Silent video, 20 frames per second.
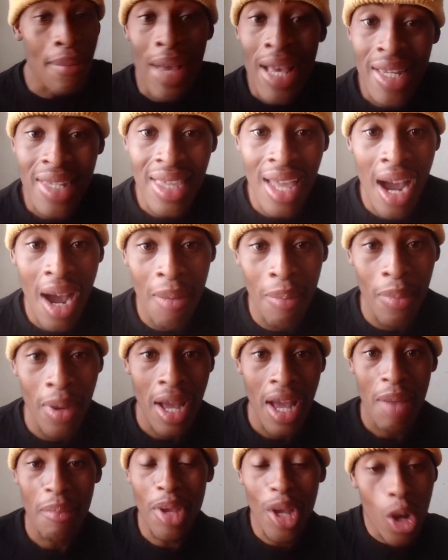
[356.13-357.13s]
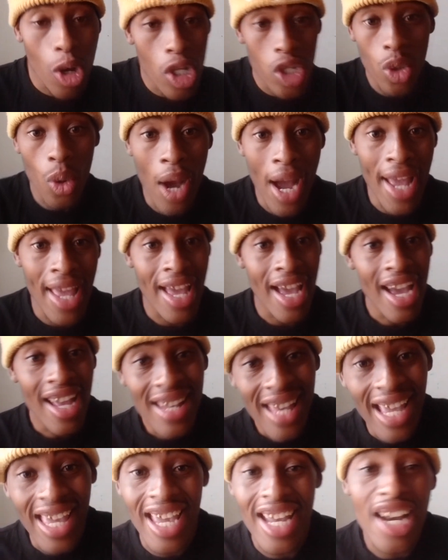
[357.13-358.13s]
messed up. Because why?
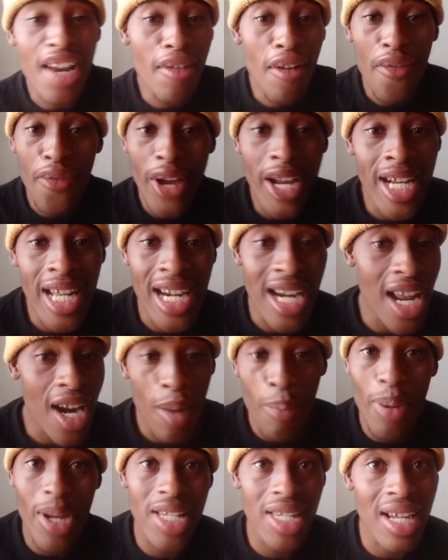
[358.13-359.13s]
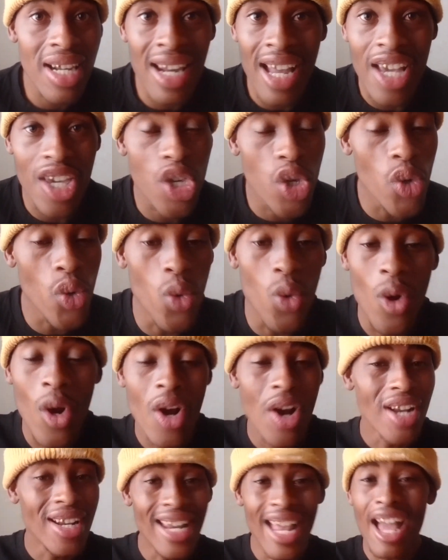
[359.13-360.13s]
They can never find another person like you.
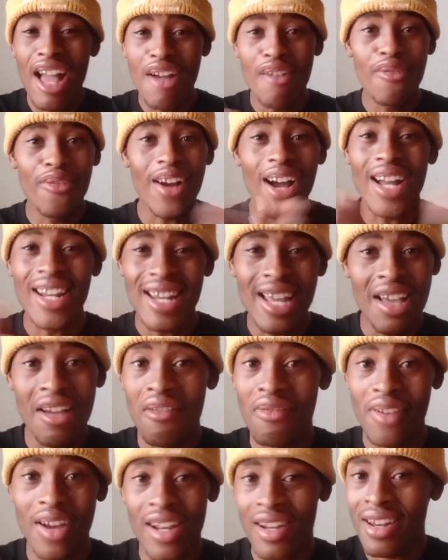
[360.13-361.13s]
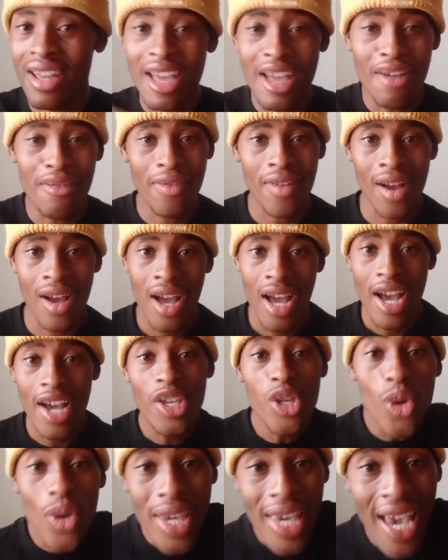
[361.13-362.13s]
Never, never, never.
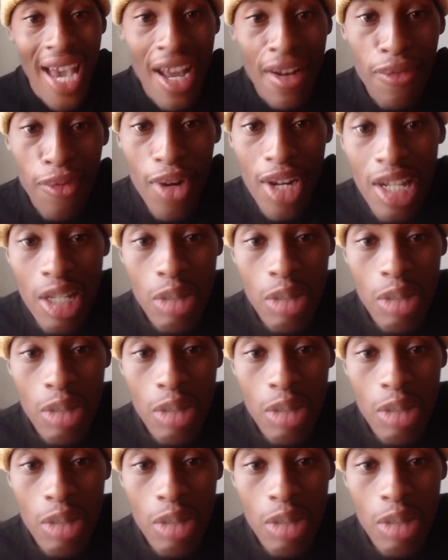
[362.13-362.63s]
You cared for